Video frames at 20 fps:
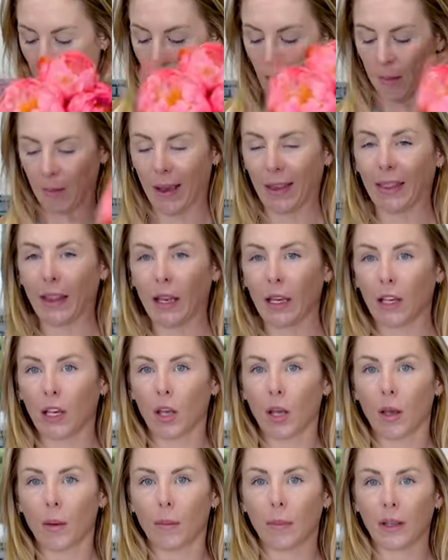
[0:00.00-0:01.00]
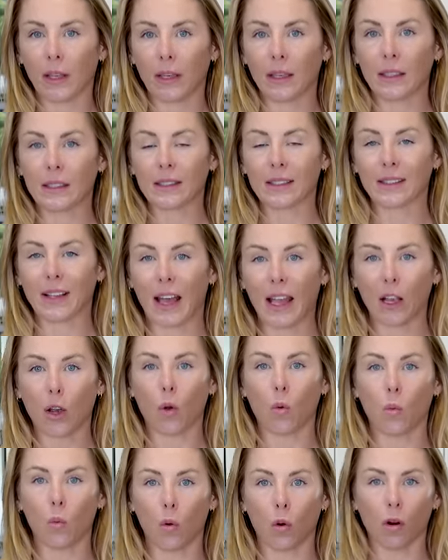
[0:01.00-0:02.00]
Um, and then peonies
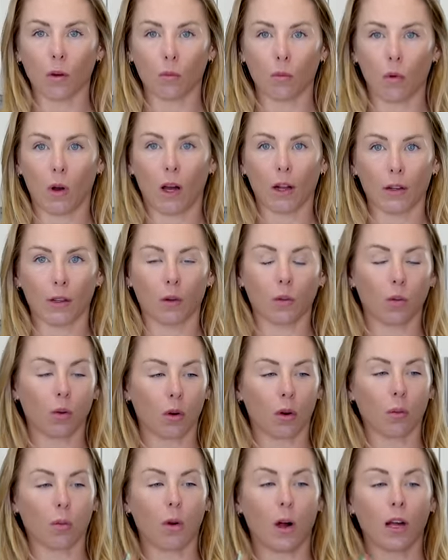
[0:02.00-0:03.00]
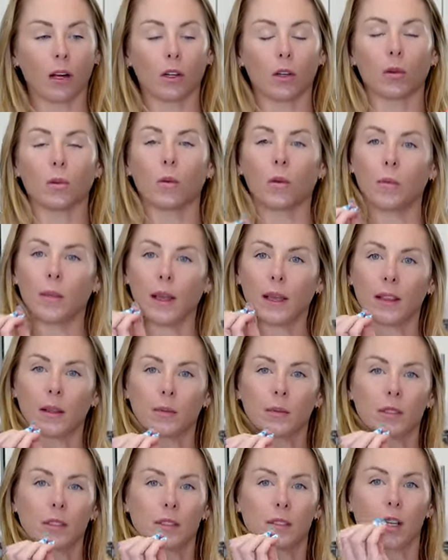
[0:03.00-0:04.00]
like warm water. Warm water will make
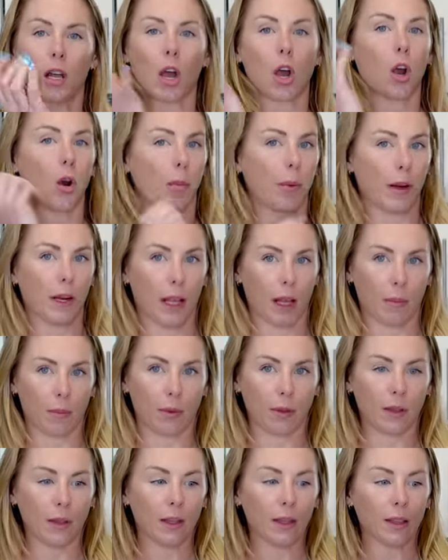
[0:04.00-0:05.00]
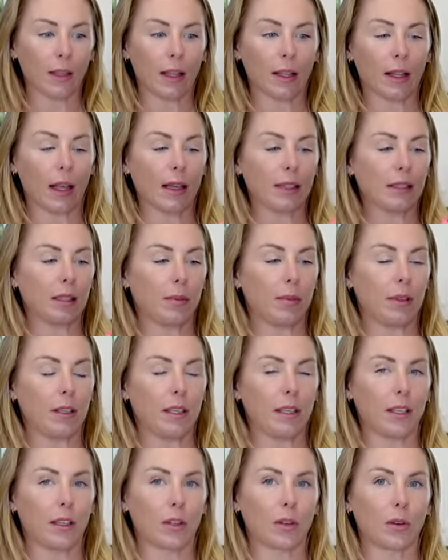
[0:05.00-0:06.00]
them just open up. They like to
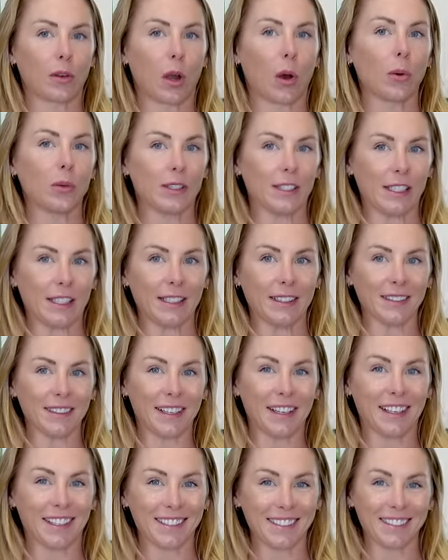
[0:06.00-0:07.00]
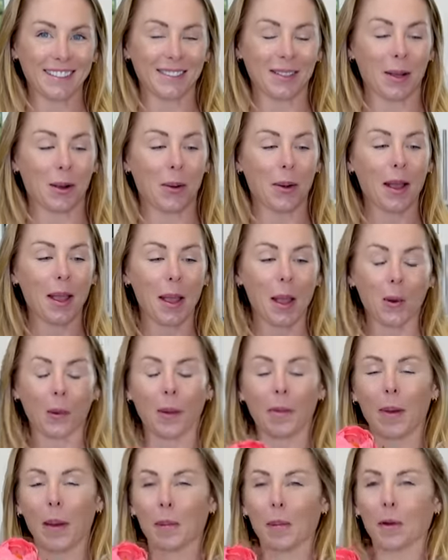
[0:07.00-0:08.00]
be cozy. So
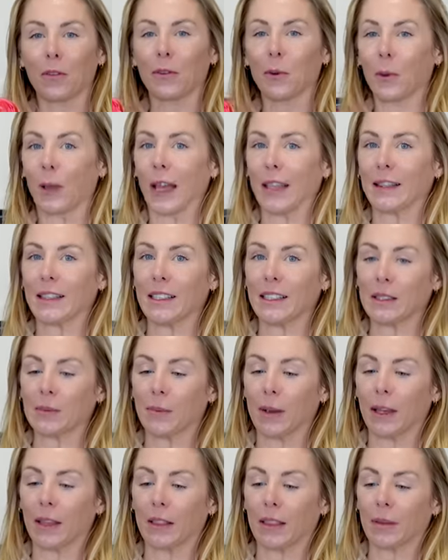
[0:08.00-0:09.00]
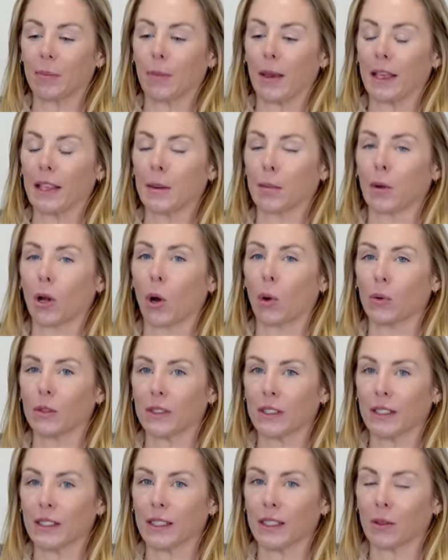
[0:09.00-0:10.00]
remember, if you get these, make, make them
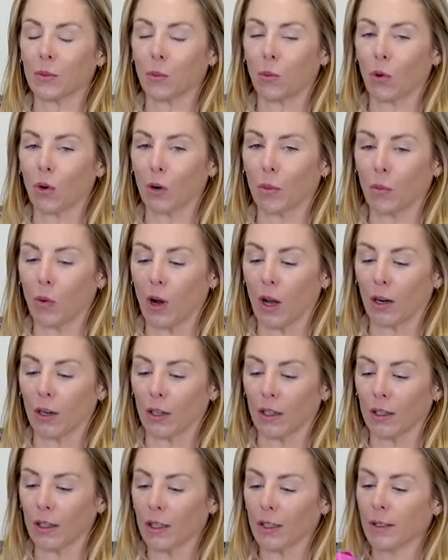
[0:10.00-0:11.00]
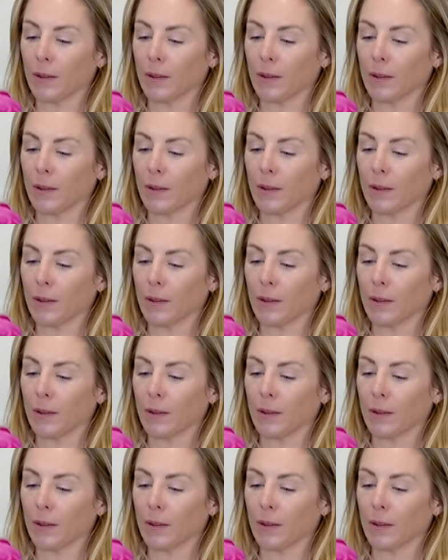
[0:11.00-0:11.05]
cozy in warm water.